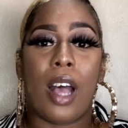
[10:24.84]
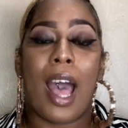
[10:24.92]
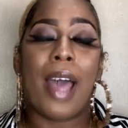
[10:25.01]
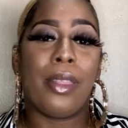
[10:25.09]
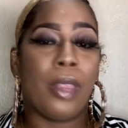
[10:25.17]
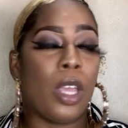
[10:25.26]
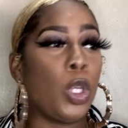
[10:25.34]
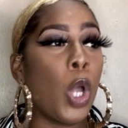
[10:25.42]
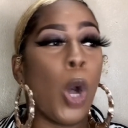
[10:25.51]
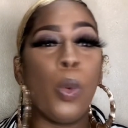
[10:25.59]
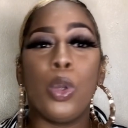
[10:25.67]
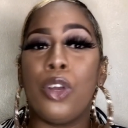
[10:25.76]
And
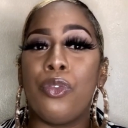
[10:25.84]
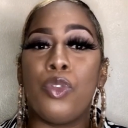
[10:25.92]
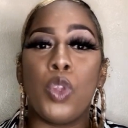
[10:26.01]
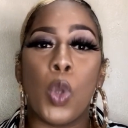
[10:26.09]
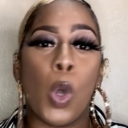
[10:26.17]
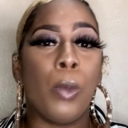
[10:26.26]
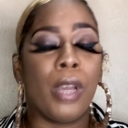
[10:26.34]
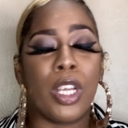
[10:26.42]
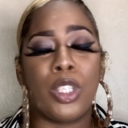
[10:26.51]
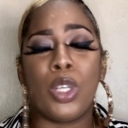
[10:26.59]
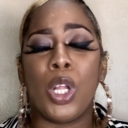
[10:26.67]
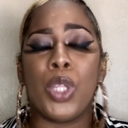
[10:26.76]
y'all would have known
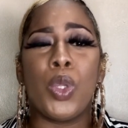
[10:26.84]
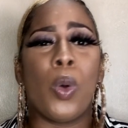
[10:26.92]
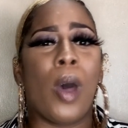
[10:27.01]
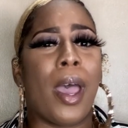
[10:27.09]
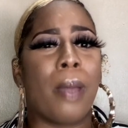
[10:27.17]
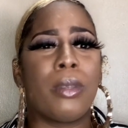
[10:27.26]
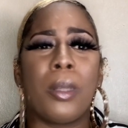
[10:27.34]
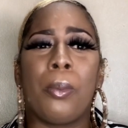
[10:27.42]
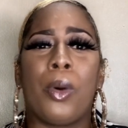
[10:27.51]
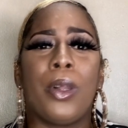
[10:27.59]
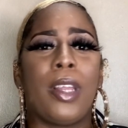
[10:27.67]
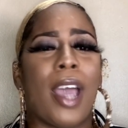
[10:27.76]
because y'all know I am
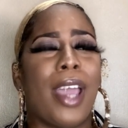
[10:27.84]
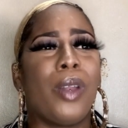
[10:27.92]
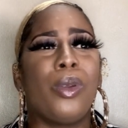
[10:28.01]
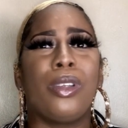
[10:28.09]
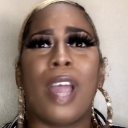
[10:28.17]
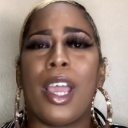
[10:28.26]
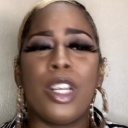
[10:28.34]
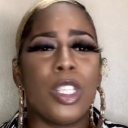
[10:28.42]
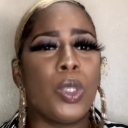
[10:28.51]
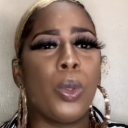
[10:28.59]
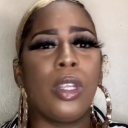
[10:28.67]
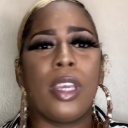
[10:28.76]
somebody. I don't. I
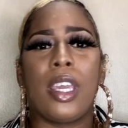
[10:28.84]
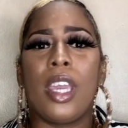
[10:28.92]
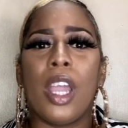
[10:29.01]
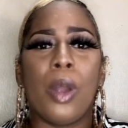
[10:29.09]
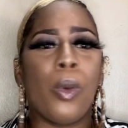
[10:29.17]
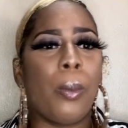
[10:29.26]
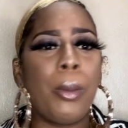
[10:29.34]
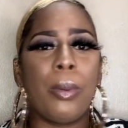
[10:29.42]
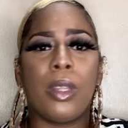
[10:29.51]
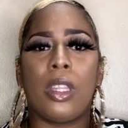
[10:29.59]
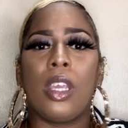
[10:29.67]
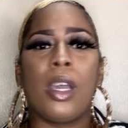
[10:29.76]
just don't care what
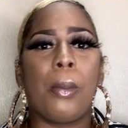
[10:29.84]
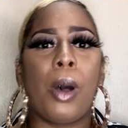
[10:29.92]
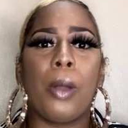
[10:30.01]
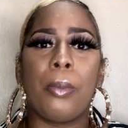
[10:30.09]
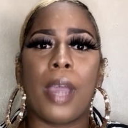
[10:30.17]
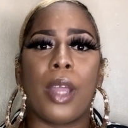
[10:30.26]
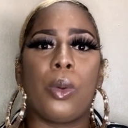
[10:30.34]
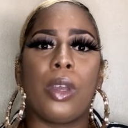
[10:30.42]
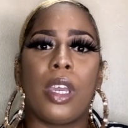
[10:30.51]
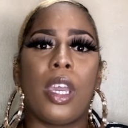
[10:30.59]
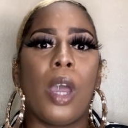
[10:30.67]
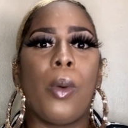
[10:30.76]
people think about me. I
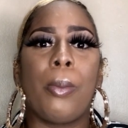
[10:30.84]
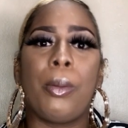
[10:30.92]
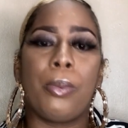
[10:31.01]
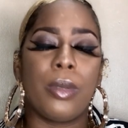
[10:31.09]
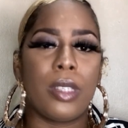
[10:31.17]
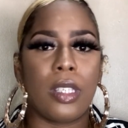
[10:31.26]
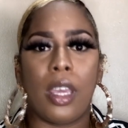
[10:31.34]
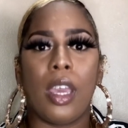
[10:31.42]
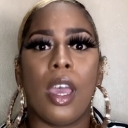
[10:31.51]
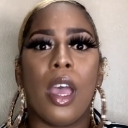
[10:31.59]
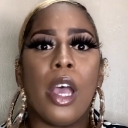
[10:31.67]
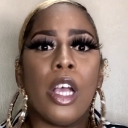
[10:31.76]
don't care what people
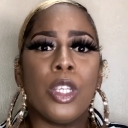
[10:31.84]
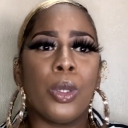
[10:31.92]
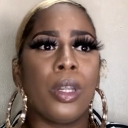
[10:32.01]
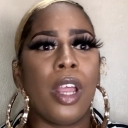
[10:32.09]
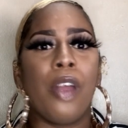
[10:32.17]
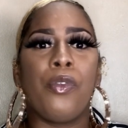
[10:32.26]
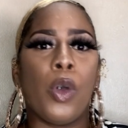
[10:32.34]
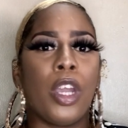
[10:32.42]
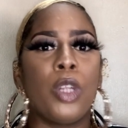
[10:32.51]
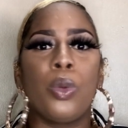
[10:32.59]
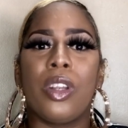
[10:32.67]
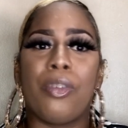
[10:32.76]
say. So therefore,
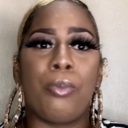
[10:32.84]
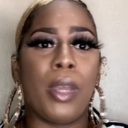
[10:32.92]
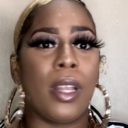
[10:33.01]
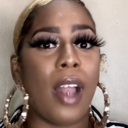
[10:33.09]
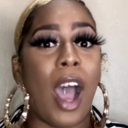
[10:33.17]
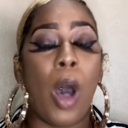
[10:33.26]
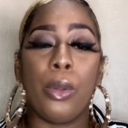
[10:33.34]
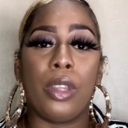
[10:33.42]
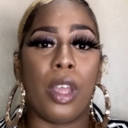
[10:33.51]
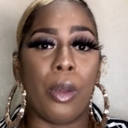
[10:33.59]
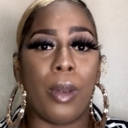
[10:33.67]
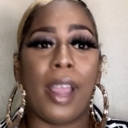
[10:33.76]
it would have been out there.